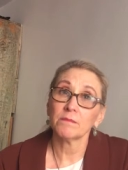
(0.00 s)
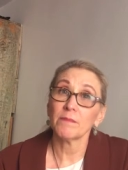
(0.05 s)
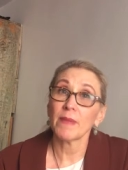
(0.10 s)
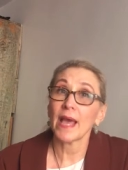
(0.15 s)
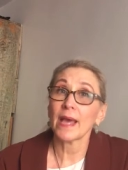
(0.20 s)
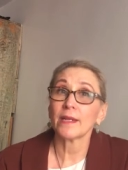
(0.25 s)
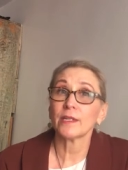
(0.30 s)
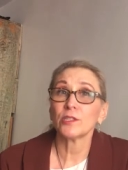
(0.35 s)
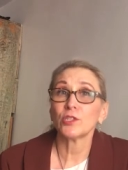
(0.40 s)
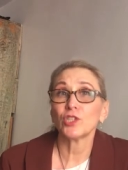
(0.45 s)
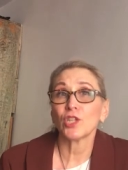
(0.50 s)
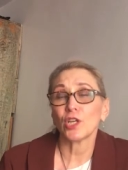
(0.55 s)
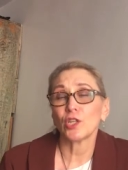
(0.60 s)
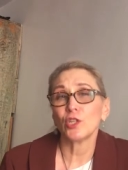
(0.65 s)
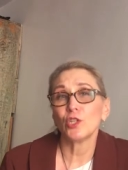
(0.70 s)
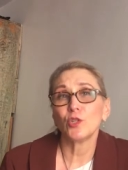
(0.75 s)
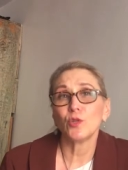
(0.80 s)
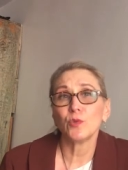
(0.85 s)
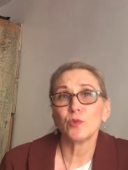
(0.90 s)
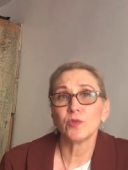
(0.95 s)
manage,
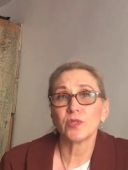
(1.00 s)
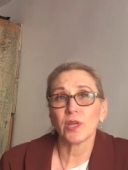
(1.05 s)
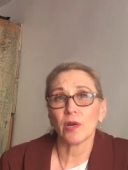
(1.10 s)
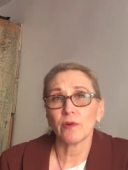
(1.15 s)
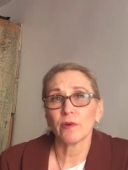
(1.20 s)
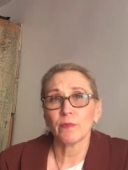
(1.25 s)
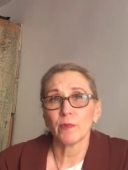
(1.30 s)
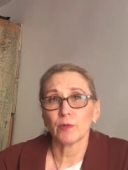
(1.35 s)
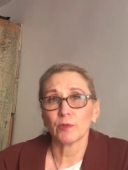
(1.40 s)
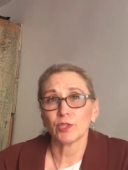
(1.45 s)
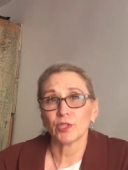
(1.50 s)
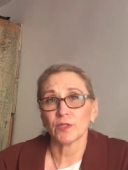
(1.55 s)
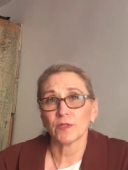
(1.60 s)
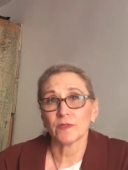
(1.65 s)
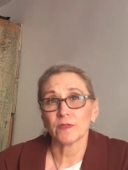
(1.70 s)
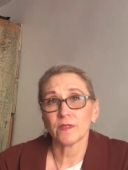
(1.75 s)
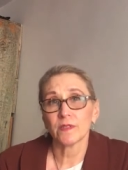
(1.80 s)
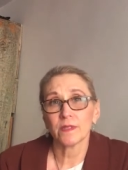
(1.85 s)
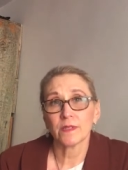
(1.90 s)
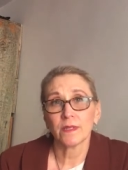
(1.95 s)
and use our
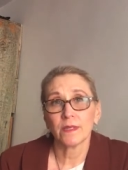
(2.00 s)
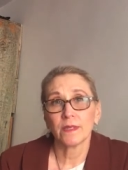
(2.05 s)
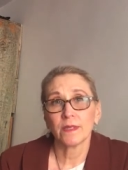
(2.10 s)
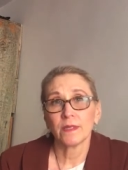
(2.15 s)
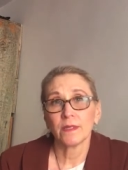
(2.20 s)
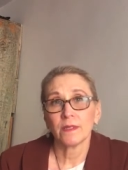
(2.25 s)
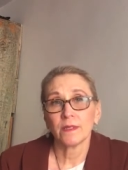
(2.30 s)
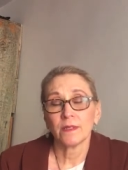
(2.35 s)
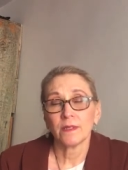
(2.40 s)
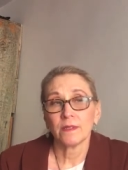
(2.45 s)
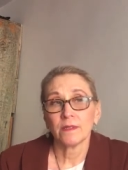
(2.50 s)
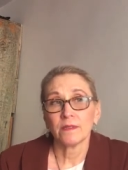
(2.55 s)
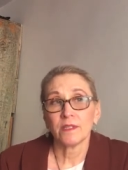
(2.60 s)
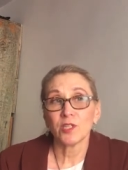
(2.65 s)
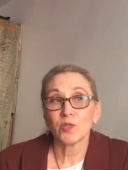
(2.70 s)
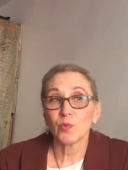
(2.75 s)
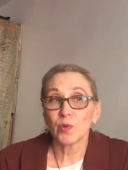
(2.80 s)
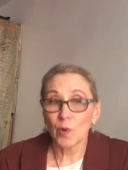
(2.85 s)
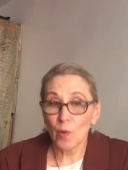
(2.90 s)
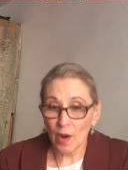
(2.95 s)
emotions.
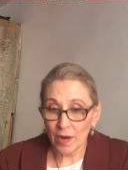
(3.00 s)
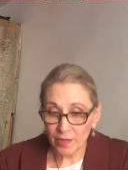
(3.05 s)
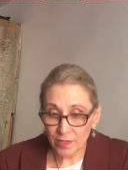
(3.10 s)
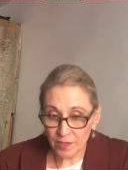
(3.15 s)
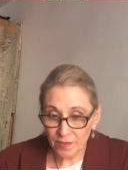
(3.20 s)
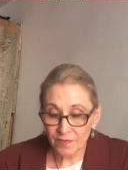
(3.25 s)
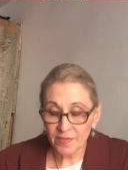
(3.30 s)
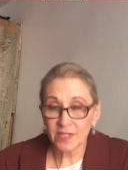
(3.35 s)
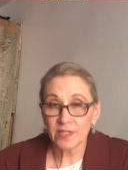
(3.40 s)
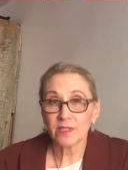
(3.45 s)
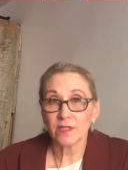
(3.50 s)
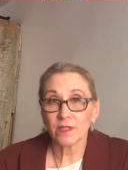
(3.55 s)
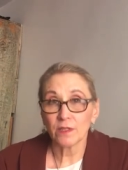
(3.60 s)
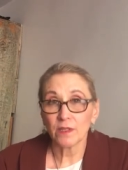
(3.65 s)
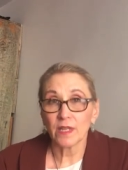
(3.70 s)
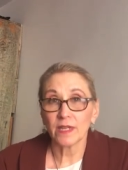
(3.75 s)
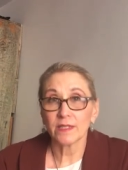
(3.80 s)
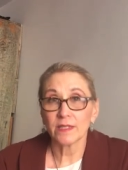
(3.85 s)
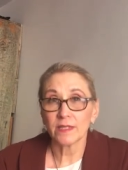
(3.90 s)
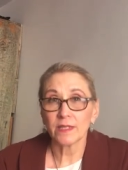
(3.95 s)
This requires
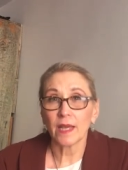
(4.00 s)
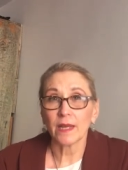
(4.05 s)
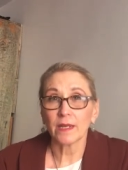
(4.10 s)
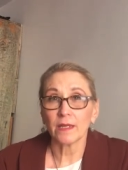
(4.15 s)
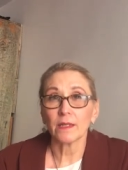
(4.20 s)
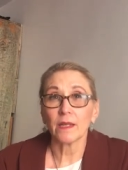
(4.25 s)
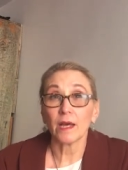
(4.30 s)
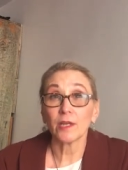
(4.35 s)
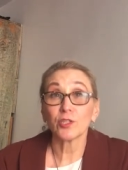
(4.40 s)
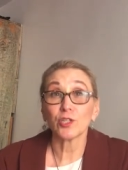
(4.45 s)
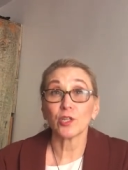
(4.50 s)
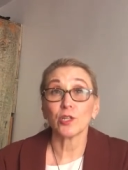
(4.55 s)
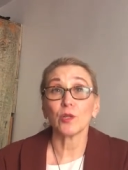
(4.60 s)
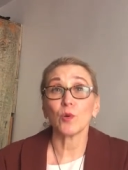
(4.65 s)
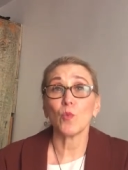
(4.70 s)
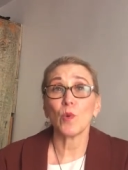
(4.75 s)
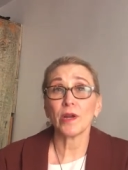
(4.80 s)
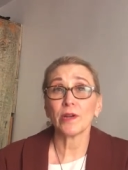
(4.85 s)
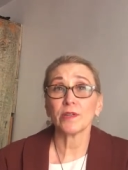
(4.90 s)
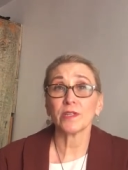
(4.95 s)
physical and psychological
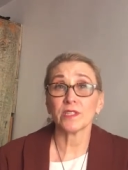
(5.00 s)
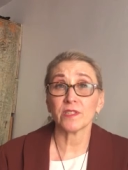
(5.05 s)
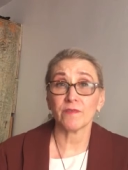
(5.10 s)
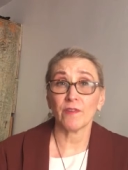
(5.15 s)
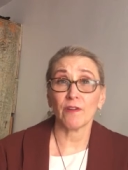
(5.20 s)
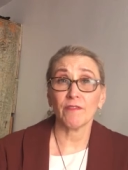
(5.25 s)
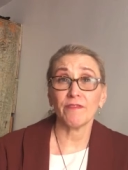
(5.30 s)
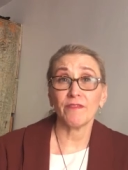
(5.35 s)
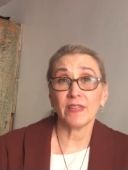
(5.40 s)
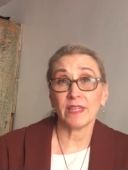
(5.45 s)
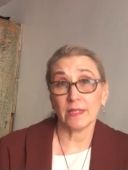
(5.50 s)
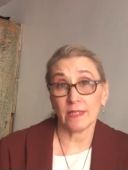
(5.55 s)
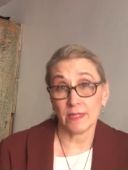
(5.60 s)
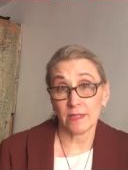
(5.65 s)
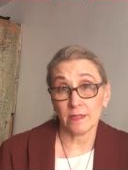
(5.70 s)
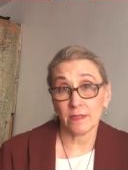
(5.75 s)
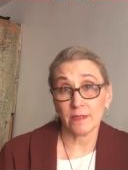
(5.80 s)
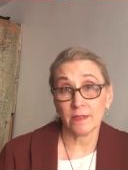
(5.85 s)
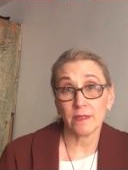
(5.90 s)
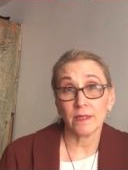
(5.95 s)
awareness of our
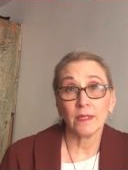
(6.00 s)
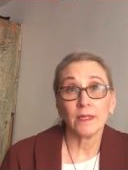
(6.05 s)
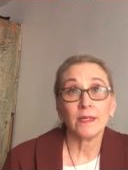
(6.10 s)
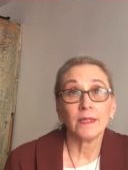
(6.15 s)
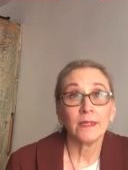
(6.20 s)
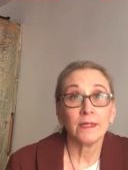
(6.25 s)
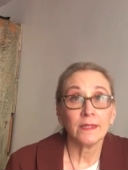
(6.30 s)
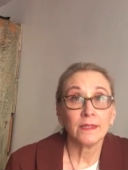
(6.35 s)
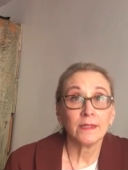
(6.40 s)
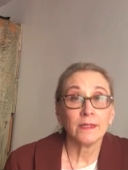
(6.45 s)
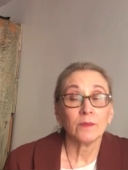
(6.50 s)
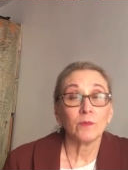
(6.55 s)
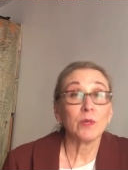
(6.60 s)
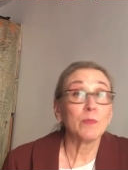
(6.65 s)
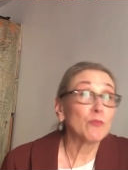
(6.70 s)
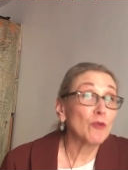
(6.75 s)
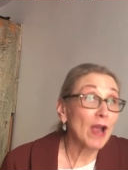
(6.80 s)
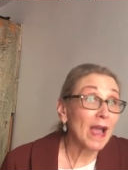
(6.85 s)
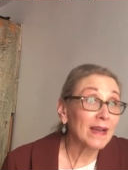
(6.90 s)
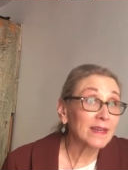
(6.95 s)
feelings.
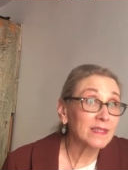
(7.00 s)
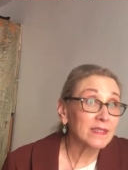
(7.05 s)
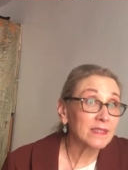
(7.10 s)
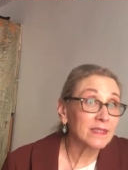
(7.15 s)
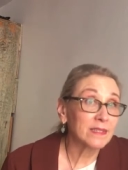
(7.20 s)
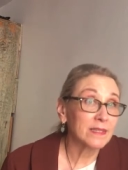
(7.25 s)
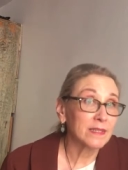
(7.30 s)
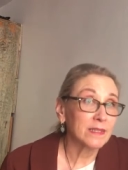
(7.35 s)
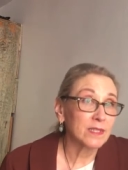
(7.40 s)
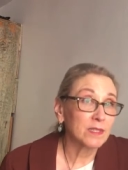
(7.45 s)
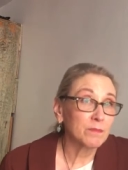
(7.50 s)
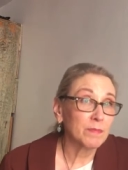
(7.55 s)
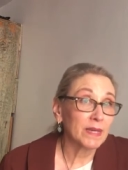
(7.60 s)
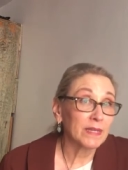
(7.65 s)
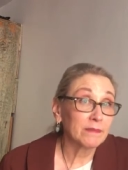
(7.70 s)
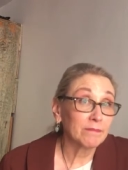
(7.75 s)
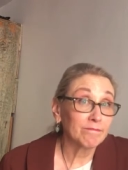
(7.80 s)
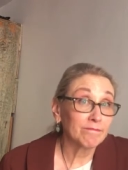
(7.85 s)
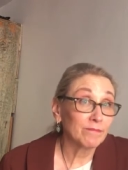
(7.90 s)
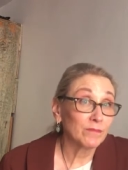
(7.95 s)
We practice this
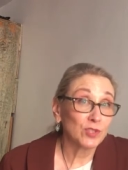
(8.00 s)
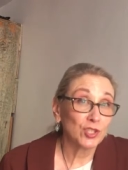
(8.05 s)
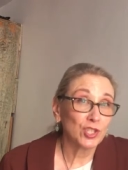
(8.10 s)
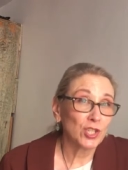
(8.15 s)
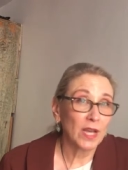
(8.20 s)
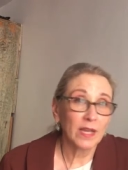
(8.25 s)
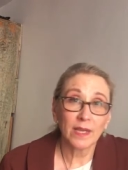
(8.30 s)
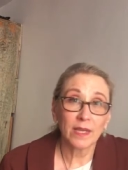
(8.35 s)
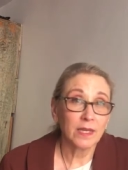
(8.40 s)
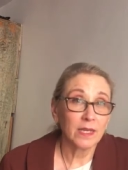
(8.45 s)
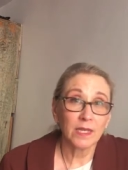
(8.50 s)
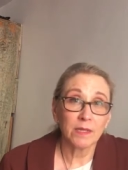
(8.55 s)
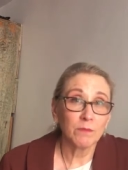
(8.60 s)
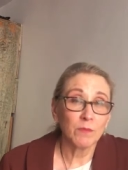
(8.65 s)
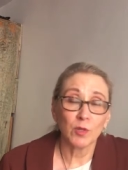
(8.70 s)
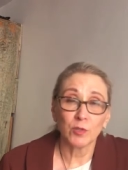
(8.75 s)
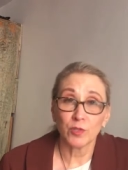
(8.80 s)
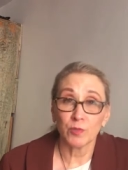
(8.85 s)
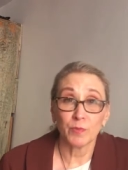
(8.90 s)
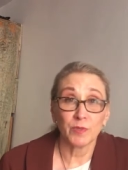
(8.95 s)
by checking
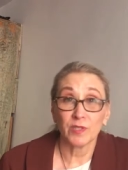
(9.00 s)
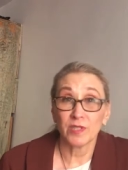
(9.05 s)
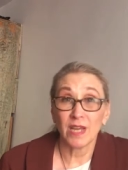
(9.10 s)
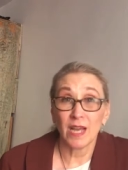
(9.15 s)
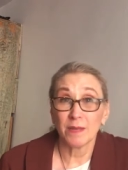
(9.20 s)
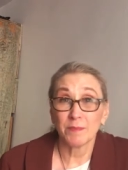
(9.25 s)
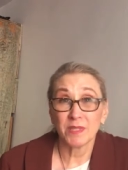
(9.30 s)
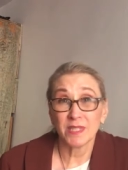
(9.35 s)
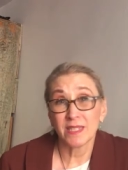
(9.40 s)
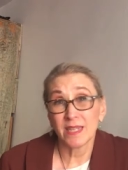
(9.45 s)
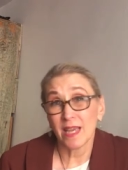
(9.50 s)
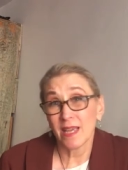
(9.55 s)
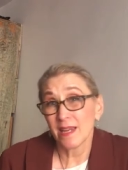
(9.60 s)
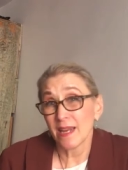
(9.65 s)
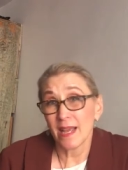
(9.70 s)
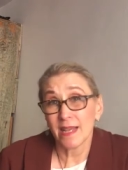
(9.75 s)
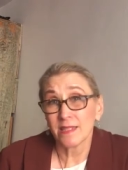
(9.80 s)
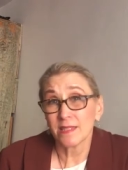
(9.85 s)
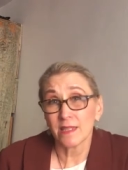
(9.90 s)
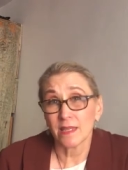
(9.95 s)
in multiple times a day
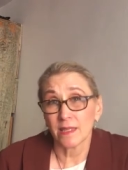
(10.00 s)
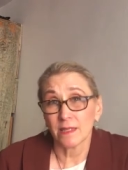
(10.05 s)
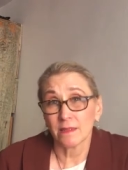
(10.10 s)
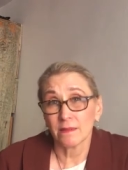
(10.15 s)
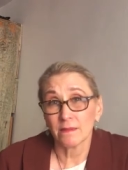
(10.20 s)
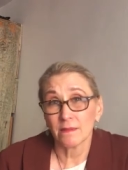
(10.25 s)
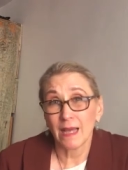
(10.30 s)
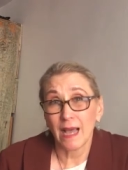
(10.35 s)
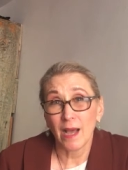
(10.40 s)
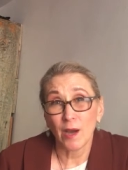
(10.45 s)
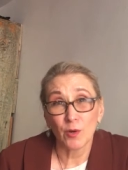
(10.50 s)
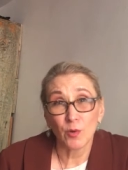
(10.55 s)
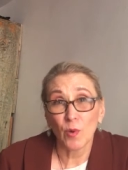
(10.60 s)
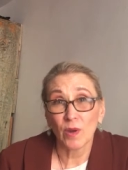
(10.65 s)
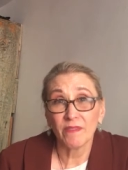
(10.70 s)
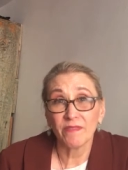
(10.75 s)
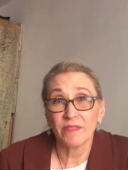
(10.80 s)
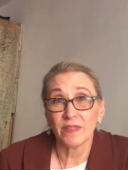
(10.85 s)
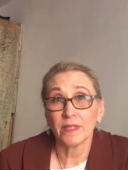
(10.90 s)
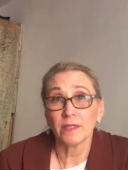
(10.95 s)
and asking, How do
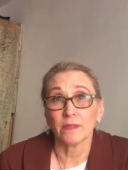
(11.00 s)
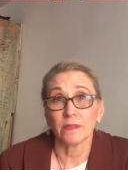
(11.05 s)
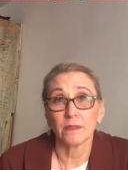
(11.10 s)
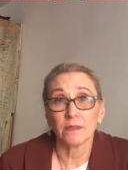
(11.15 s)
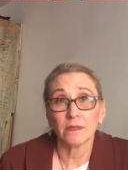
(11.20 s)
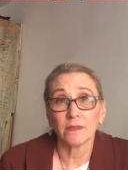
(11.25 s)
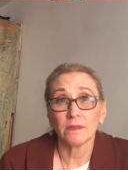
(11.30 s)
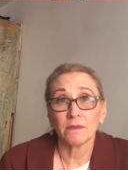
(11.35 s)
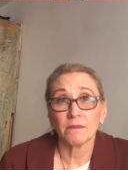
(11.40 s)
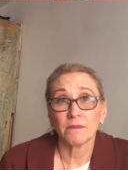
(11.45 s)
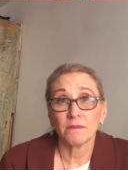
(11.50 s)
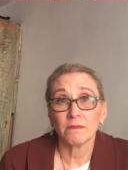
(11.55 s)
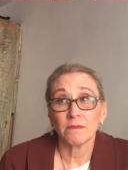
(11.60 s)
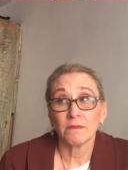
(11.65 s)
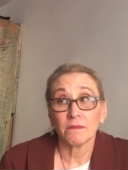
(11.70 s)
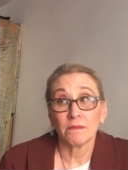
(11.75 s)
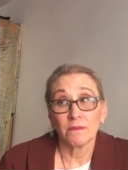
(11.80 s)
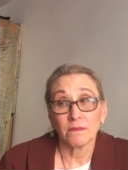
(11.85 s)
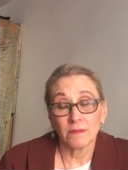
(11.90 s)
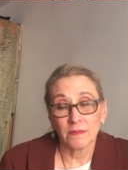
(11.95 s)
I feel?
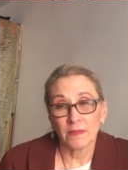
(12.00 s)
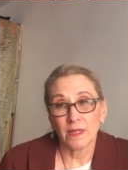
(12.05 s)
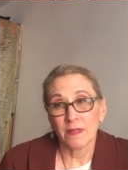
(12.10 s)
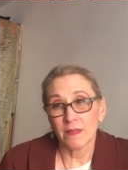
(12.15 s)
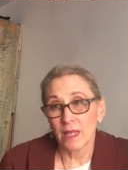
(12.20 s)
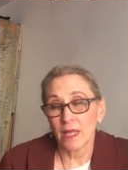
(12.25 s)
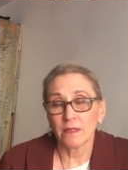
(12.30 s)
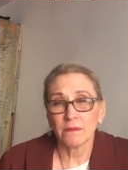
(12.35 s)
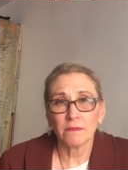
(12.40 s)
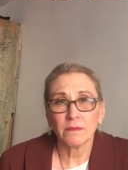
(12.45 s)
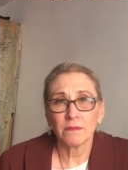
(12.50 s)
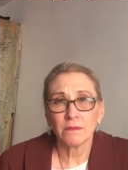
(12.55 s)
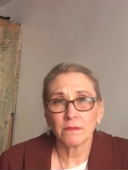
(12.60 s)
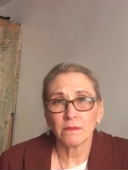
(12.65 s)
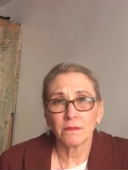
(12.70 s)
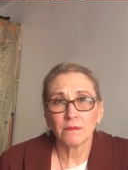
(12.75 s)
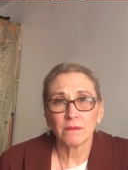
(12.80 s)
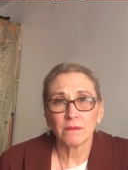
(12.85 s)
And then